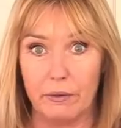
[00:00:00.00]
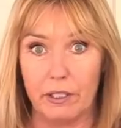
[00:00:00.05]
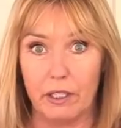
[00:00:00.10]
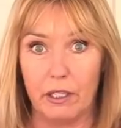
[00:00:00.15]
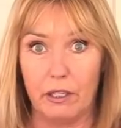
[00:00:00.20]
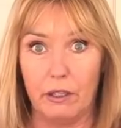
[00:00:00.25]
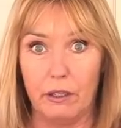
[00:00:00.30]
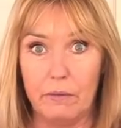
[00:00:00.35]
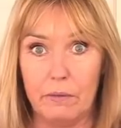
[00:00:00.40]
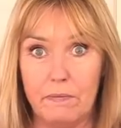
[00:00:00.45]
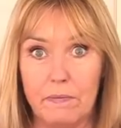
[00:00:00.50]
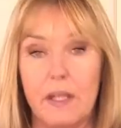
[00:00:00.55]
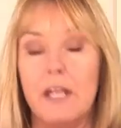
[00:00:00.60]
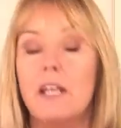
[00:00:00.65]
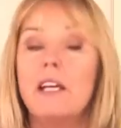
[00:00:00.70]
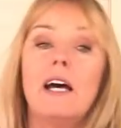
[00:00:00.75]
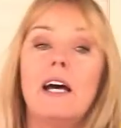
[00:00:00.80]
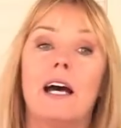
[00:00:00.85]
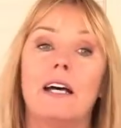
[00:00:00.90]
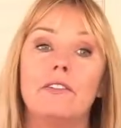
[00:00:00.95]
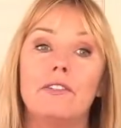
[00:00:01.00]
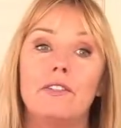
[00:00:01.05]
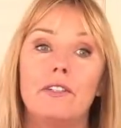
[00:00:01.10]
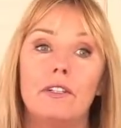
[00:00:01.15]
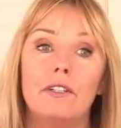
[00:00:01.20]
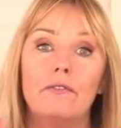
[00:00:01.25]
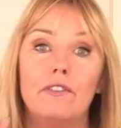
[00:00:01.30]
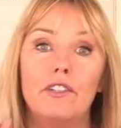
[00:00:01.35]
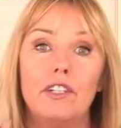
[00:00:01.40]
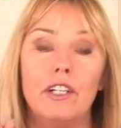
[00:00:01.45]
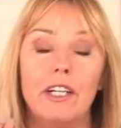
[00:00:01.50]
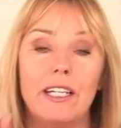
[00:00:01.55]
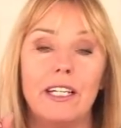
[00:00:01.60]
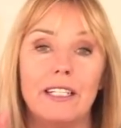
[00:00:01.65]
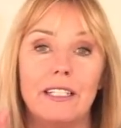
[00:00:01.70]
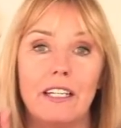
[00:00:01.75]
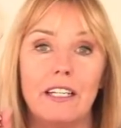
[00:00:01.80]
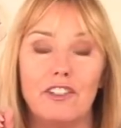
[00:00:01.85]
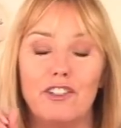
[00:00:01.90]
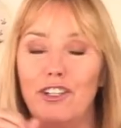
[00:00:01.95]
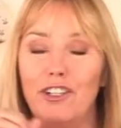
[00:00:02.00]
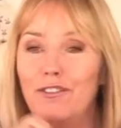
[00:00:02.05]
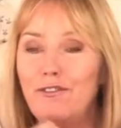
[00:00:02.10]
Sewing Club and you've chicked